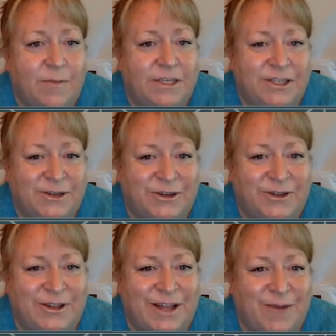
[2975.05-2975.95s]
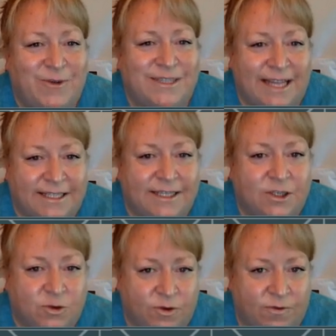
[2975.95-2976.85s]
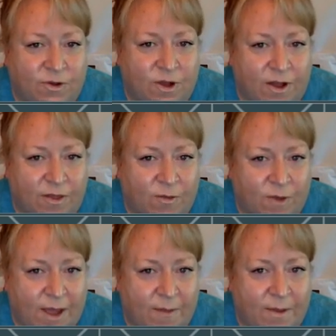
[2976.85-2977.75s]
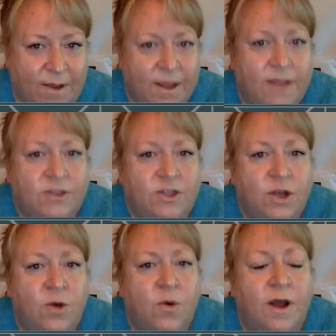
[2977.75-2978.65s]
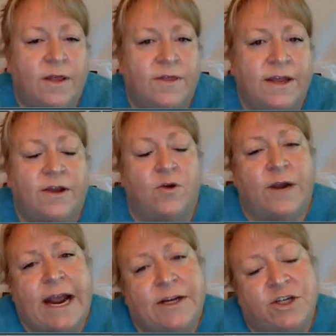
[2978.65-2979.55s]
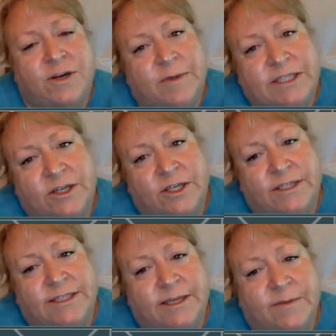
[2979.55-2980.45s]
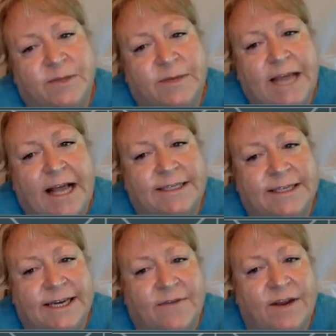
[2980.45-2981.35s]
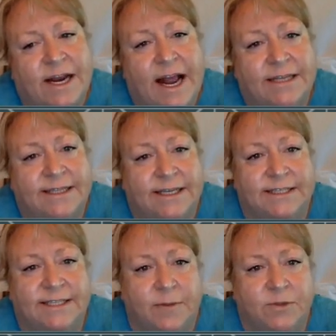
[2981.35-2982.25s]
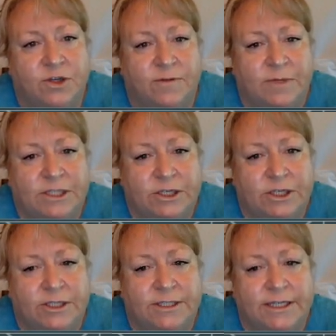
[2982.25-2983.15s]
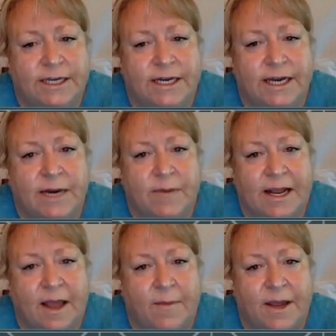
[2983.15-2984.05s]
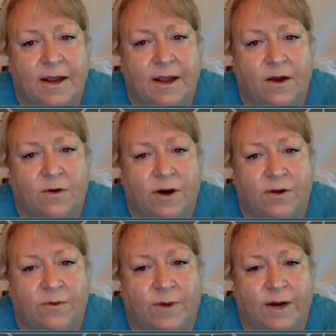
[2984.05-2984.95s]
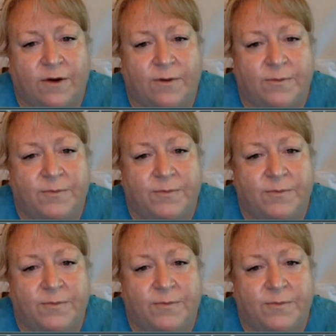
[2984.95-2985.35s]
material that was less than truthful on the web. So the creation of materials seems to be as significant as the consumption of materials in, in becoming a critical reader.